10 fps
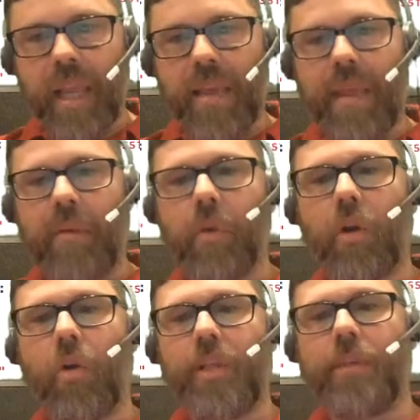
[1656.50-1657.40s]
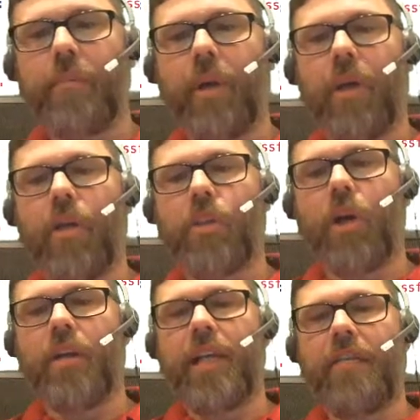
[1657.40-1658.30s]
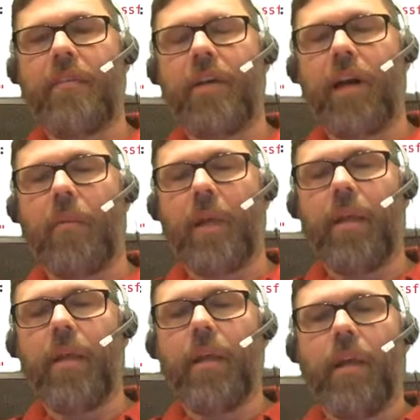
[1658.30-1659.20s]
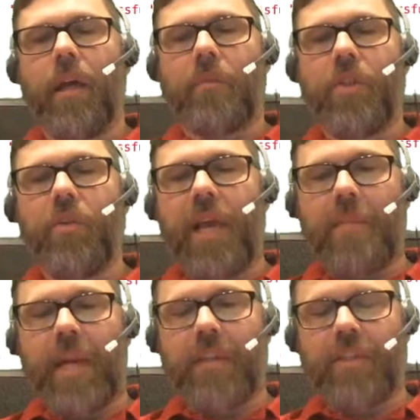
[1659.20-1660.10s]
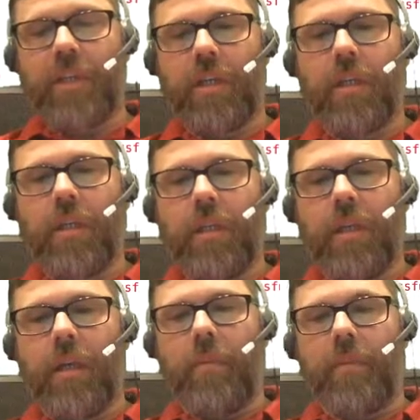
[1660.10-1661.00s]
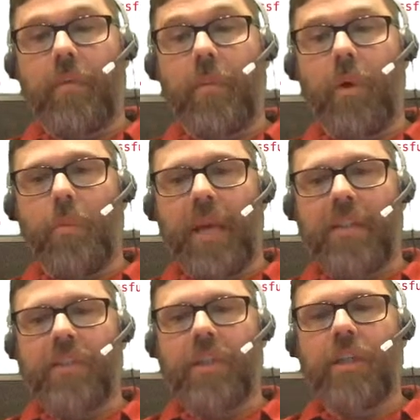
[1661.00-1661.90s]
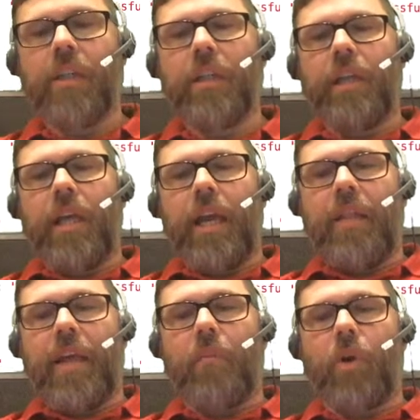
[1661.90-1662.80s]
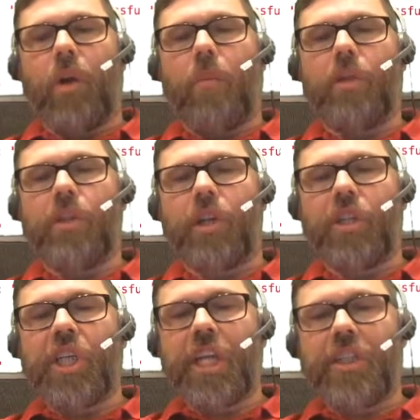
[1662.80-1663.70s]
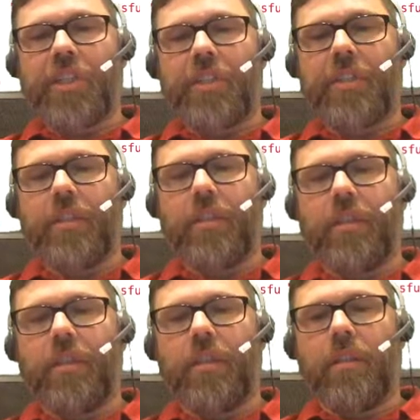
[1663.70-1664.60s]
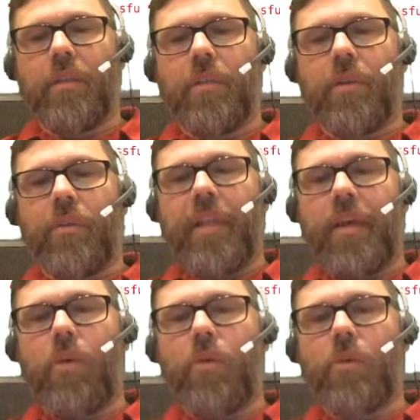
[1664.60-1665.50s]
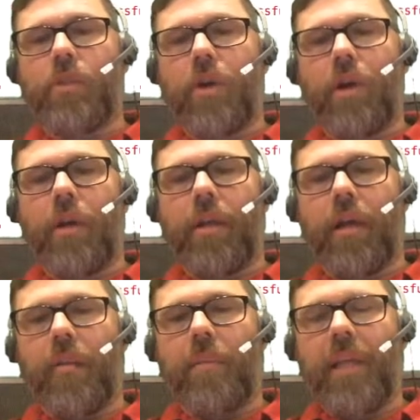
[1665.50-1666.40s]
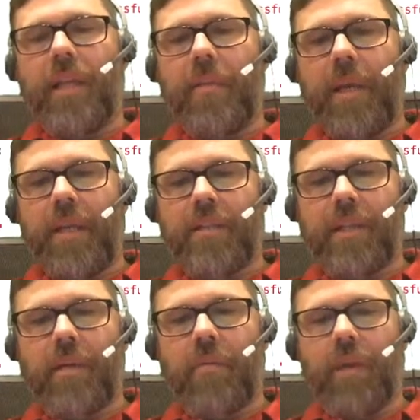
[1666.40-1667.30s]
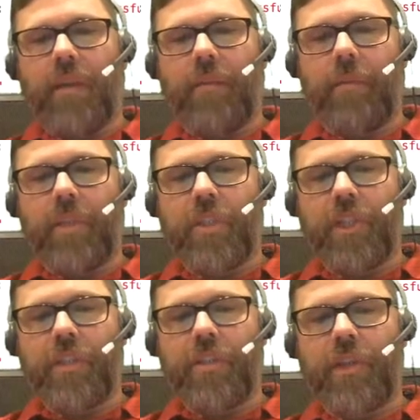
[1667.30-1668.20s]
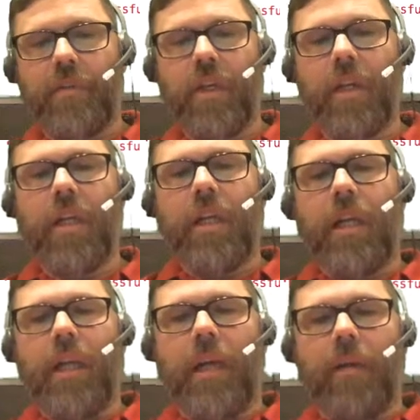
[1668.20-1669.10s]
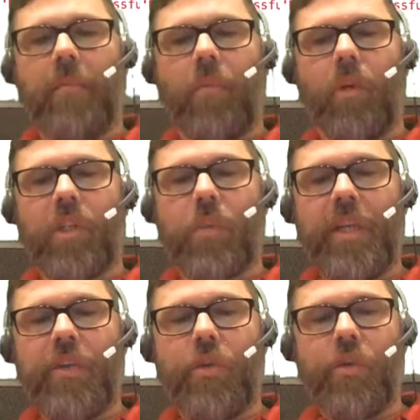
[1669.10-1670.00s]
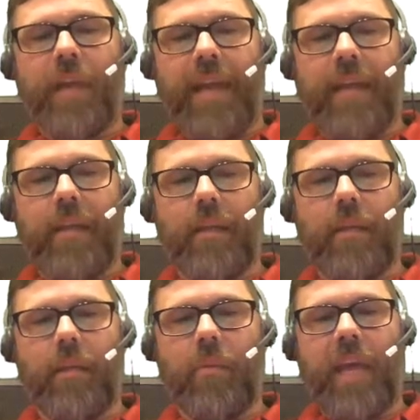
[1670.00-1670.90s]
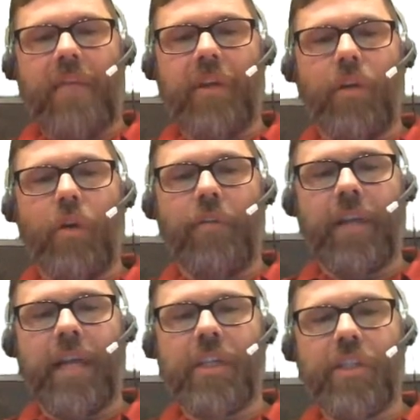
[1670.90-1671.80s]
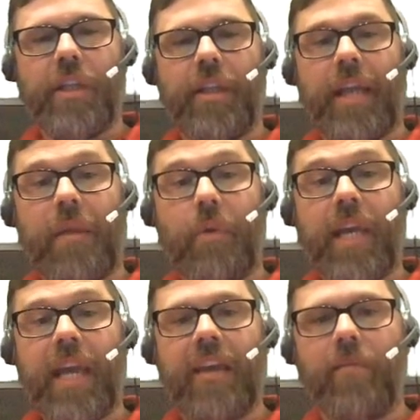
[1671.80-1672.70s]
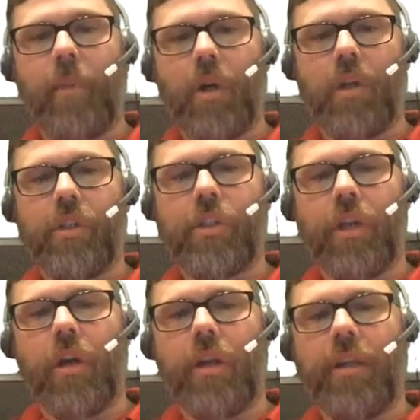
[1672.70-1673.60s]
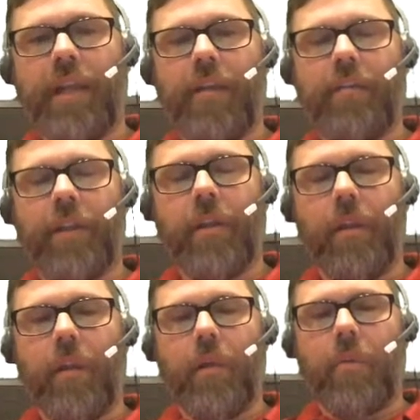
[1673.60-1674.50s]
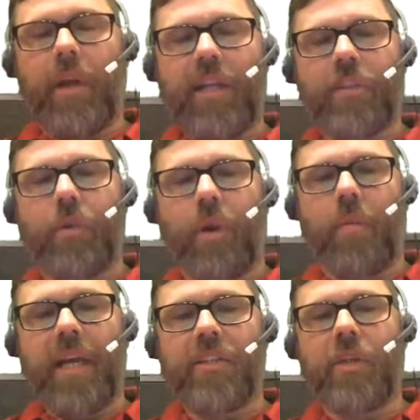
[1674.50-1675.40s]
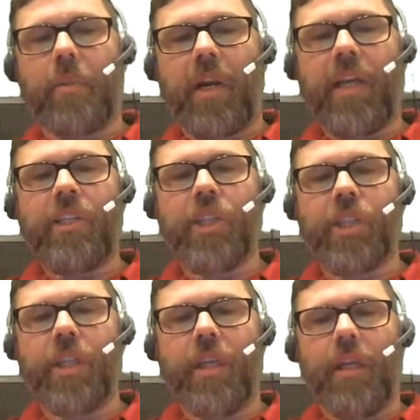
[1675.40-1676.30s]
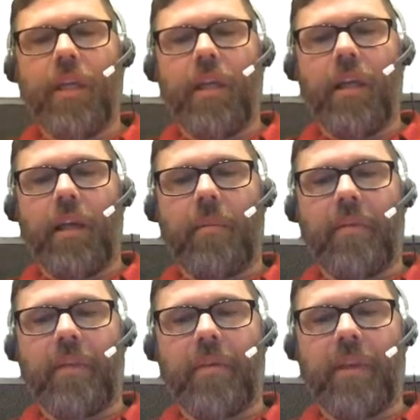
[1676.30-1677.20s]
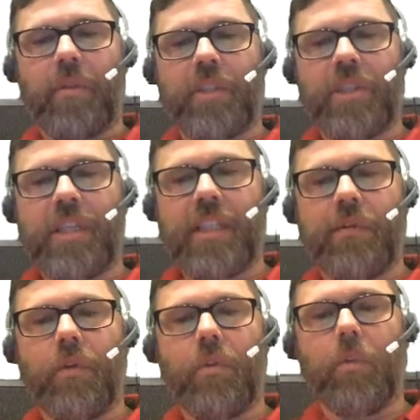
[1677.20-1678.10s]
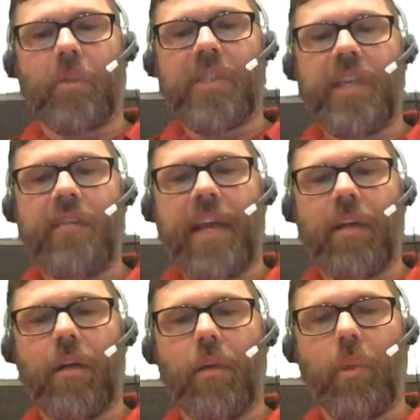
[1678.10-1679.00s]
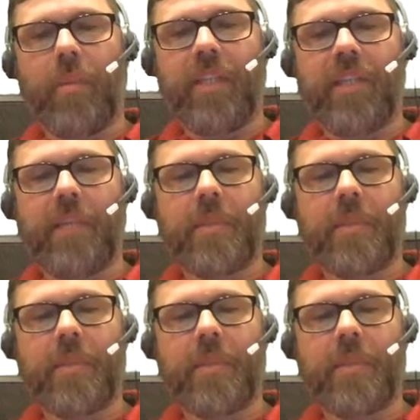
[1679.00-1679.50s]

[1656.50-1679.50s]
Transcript: And then we're going to merge our dev environment to that master, the remote master, and then we're going to push our changes. So those are git commands that are running from the Jenkins server. Once we do that, we have a notification that we have merged our dev branch to our master branch. If everything was successful, we'll receive that on our WebEx team